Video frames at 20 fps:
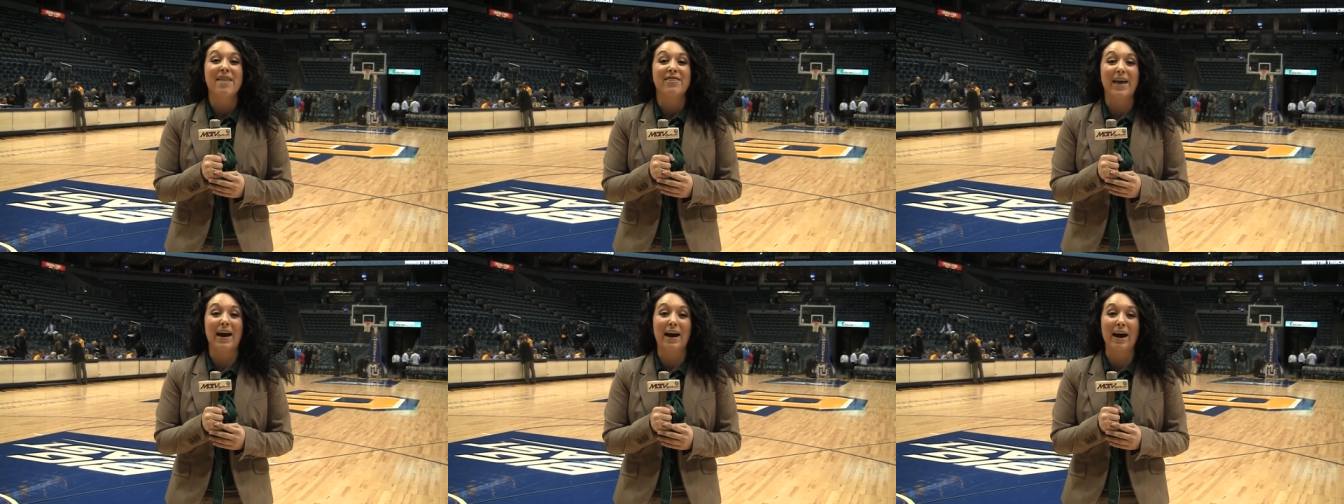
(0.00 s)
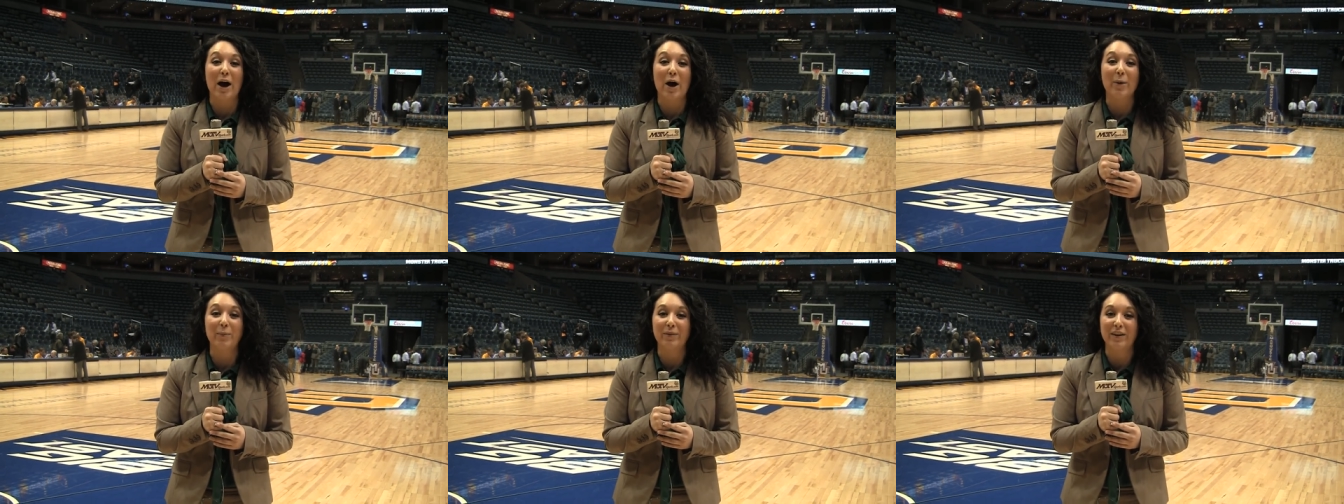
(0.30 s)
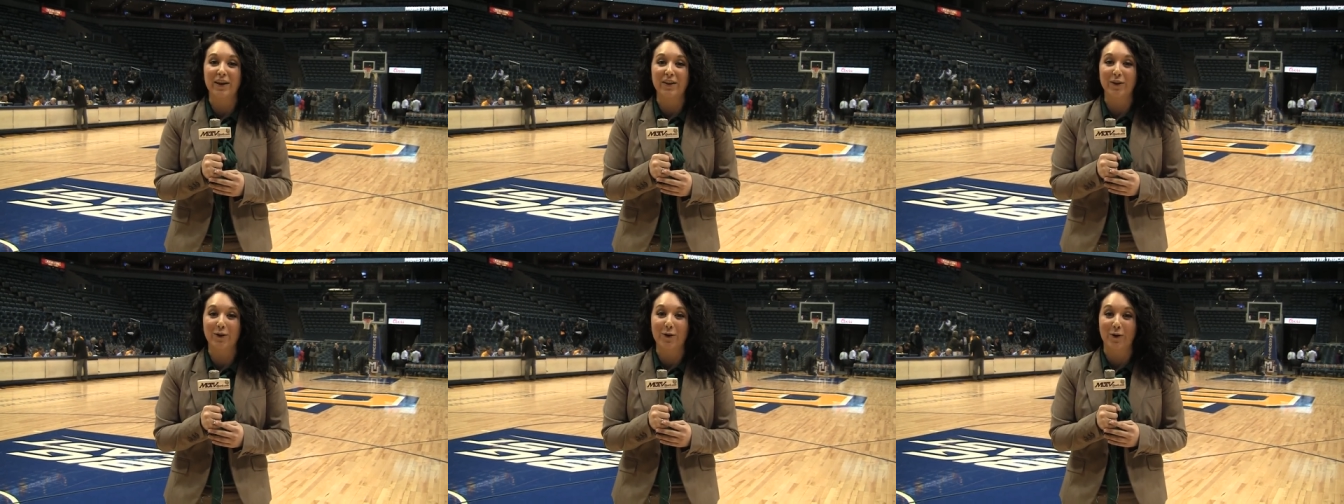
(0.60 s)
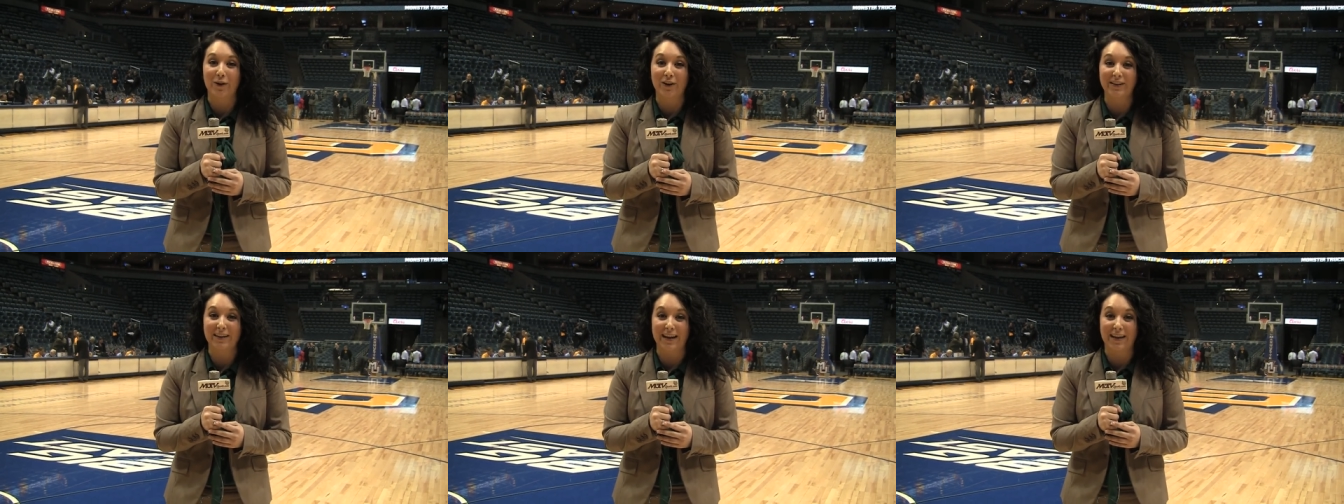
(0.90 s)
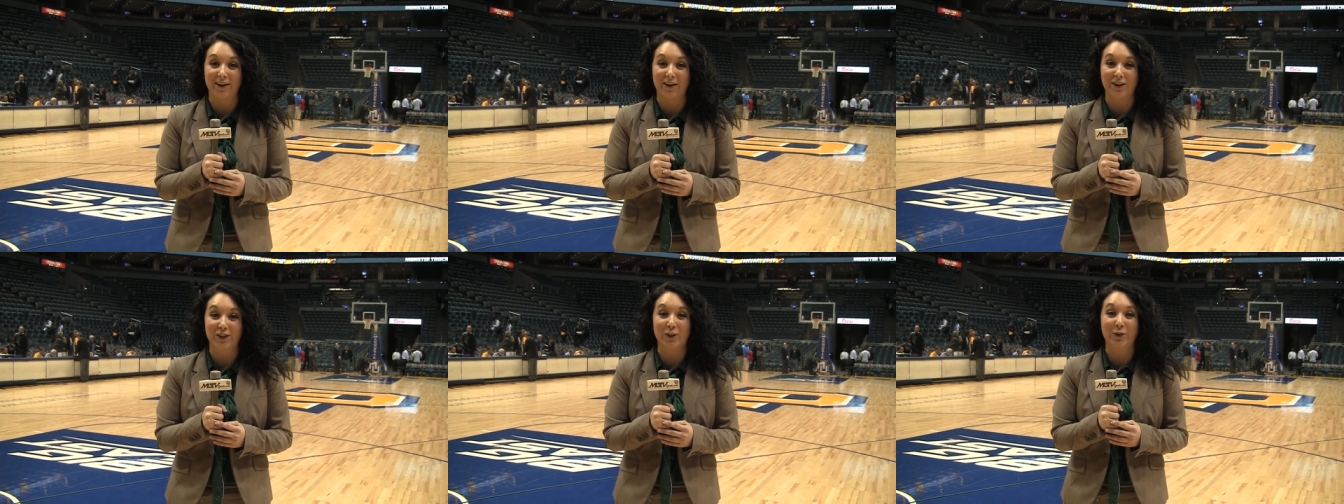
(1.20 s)
that helped lead the Golden
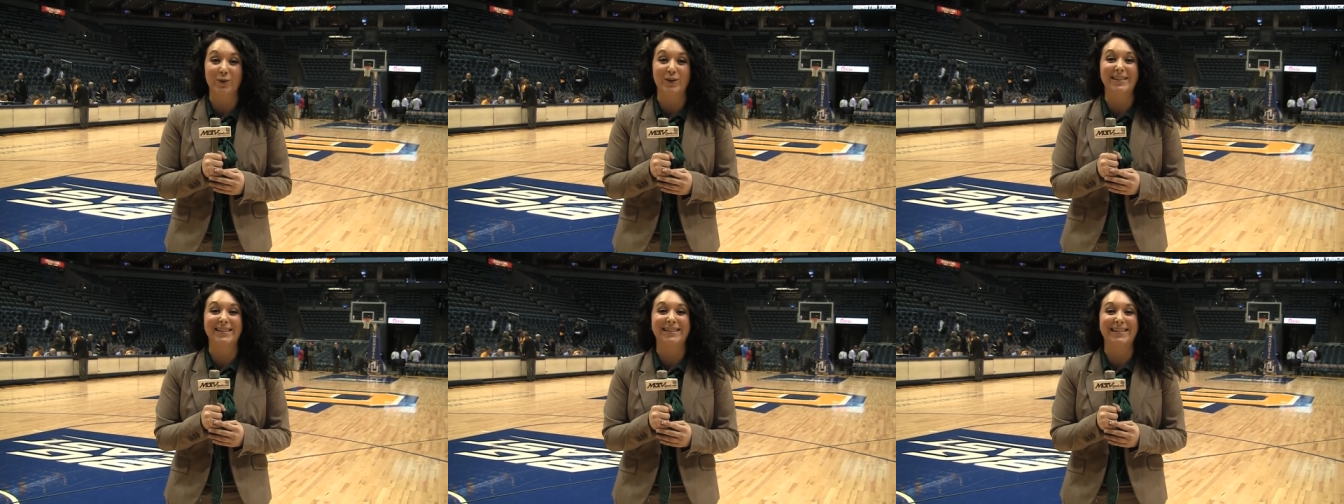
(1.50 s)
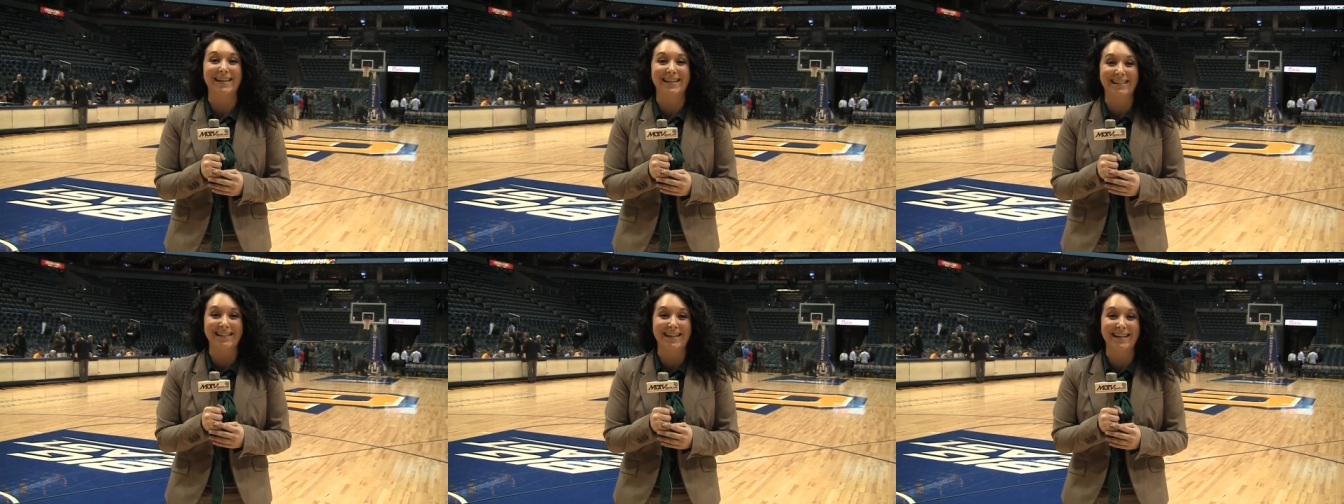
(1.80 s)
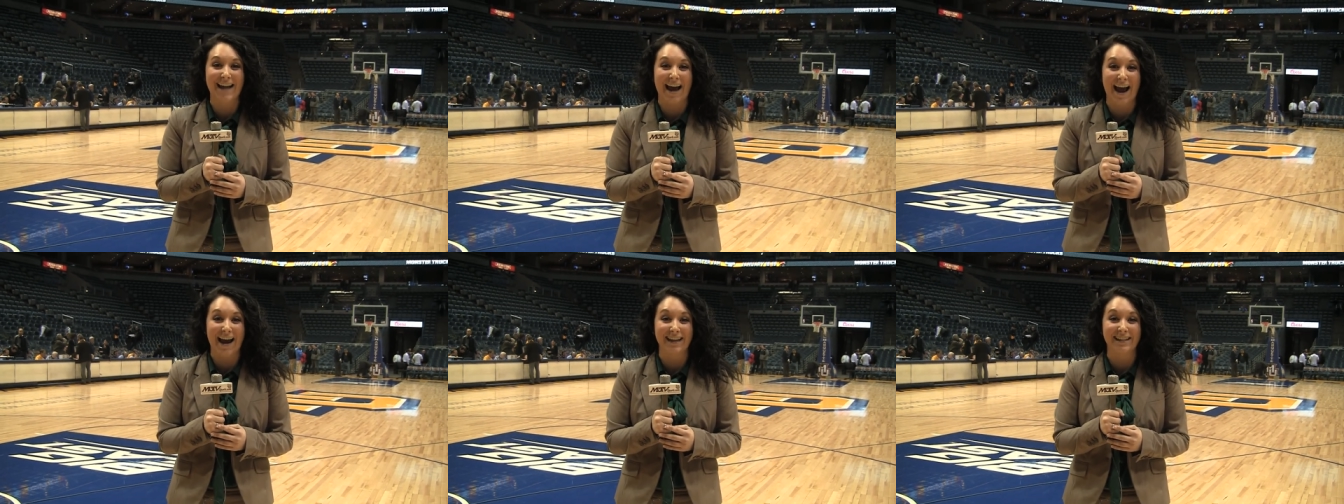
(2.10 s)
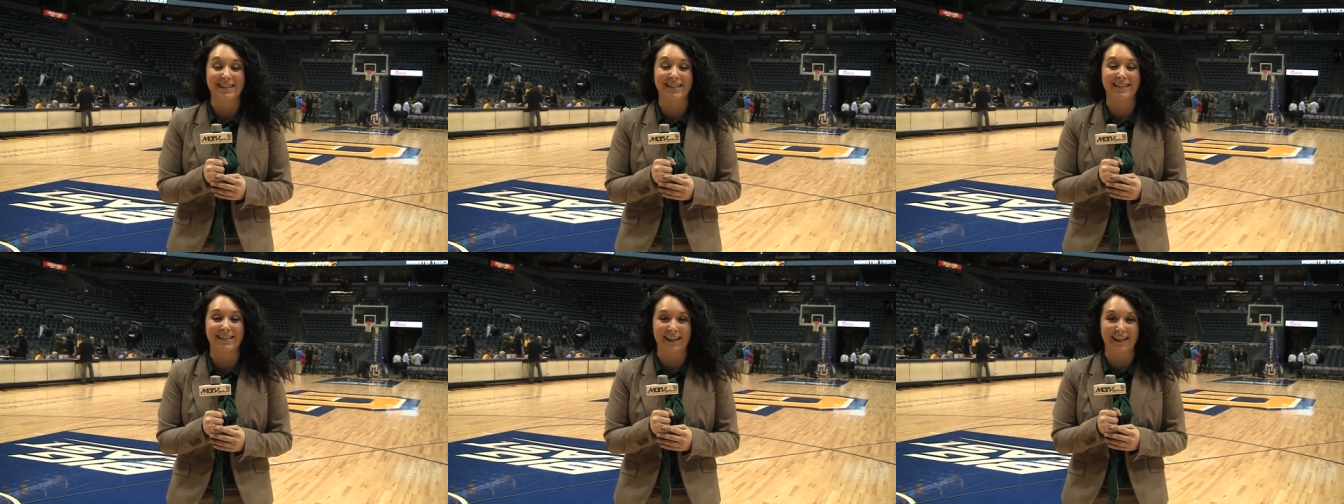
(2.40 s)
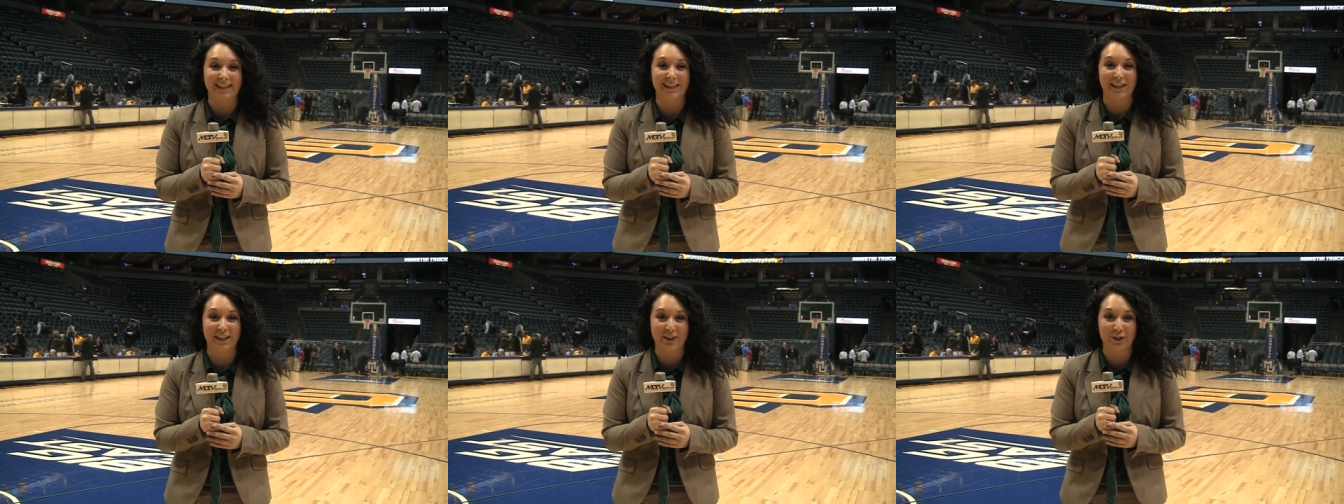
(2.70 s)
Eagles to a sixty-nine to
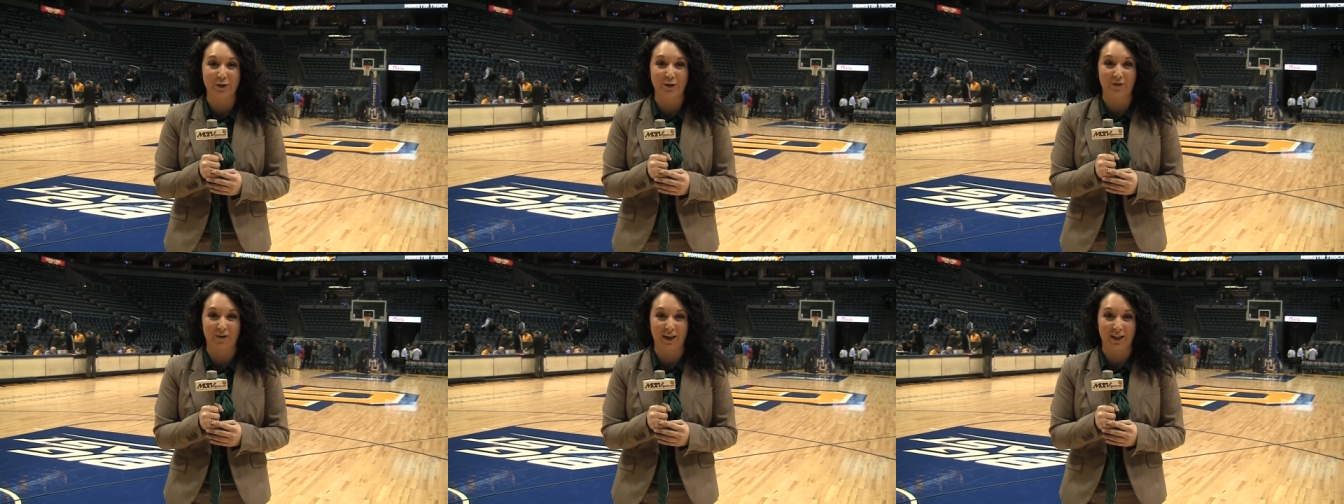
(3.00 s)
sixty-two